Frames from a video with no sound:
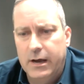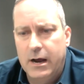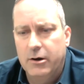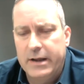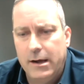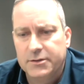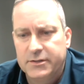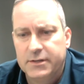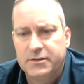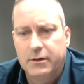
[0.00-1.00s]
our
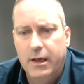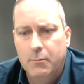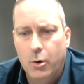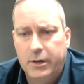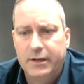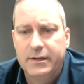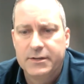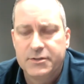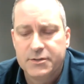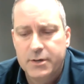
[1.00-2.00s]
analysis and market
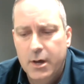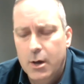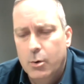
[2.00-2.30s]
conditions,